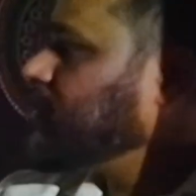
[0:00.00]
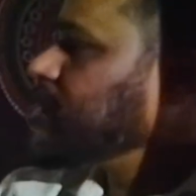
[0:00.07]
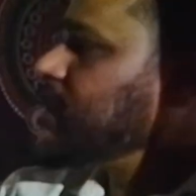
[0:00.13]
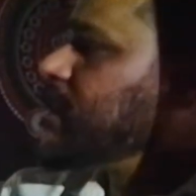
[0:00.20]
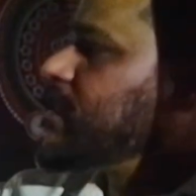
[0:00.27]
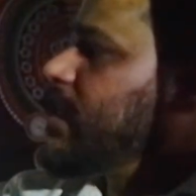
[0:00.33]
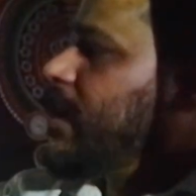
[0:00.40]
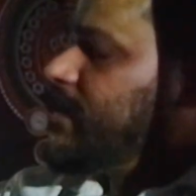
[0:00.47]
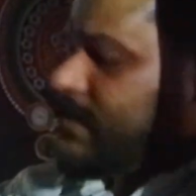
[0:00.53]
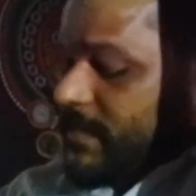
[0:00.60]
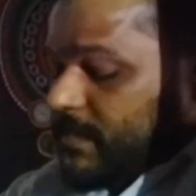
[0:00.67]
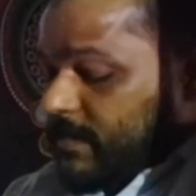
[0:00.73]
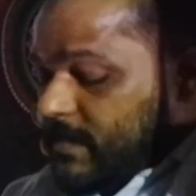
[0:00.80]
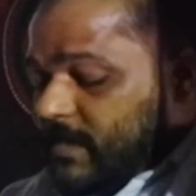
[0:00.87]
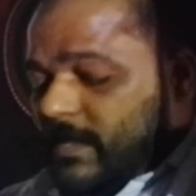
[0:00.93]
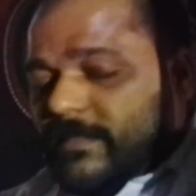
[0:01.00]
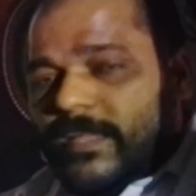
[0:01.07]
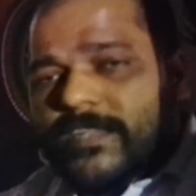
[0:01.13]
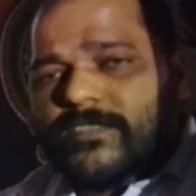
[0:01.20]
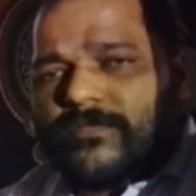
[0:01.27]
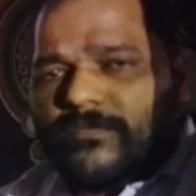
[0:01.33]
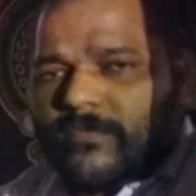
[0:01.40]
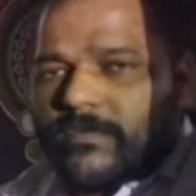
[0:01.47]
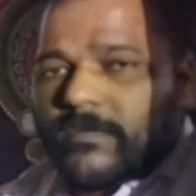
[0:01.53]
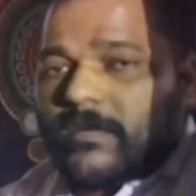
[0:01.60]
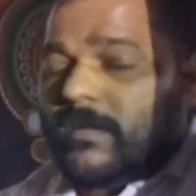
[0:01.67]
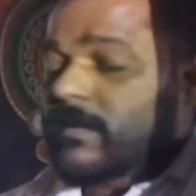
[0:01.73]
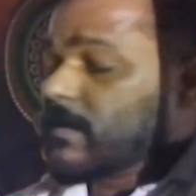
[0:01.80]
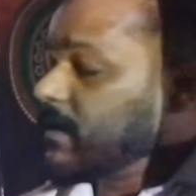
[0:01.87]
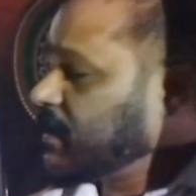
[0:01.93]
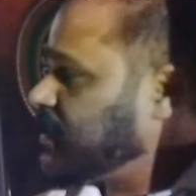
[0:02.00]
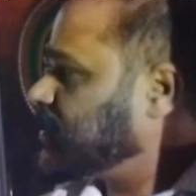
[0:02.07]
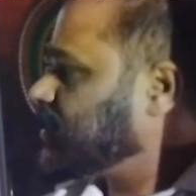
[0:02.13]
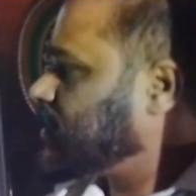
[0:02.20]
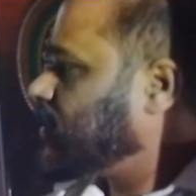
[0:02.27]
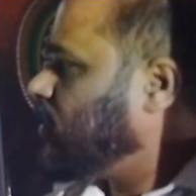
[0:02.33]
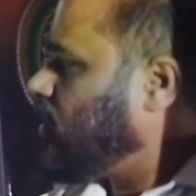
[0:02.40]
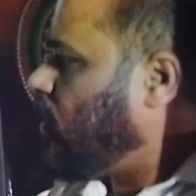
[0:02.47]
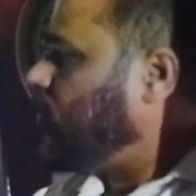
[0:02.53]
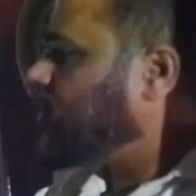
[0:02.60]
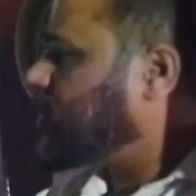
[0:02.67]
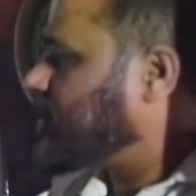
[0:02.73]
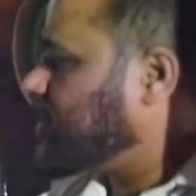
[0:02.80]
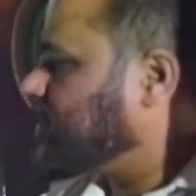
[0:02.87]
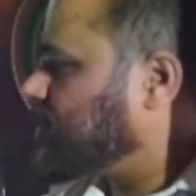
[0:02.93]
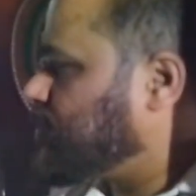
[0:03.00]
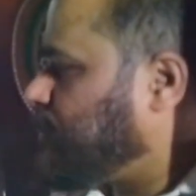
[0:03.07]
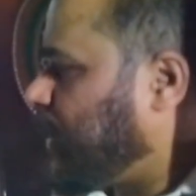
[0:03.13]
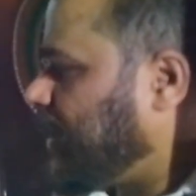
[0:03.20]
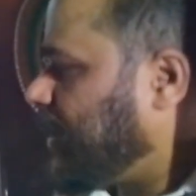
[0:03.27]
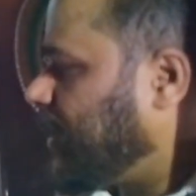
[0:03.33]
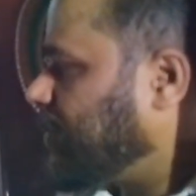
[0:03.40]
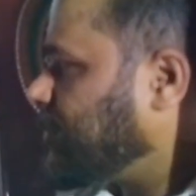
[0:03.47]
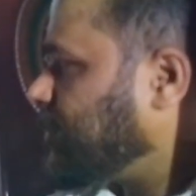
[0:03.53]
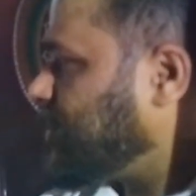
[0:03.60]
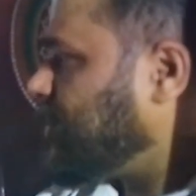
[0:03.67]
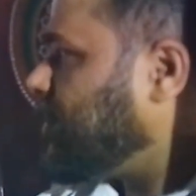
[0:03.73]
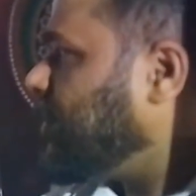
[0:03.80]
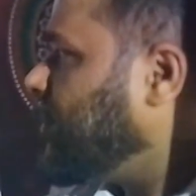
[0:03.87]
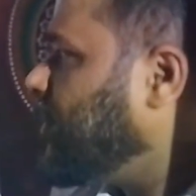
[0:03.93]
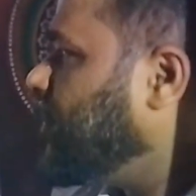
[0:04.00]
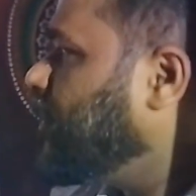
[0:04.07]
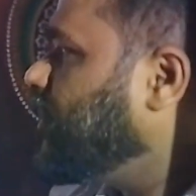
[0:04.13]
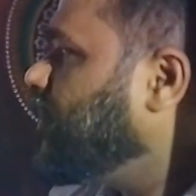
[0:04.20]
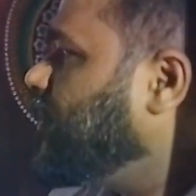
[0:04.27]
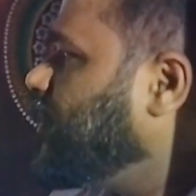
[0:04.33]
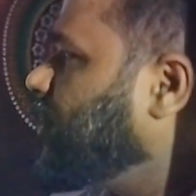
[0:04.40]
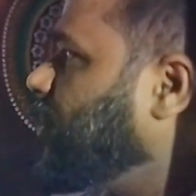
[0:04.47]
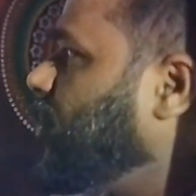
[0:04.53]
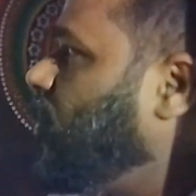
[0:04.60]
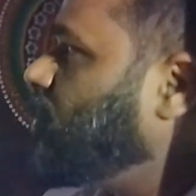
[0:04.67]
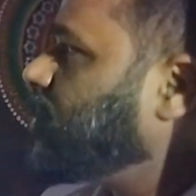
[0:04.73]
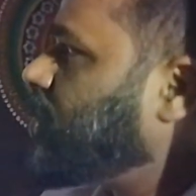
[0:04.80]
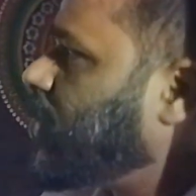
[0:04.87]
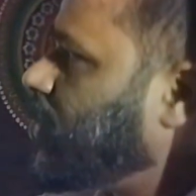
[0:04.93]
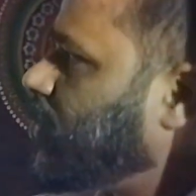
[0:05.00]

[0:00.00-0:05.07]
see that's rich, gold rich painting. See, gold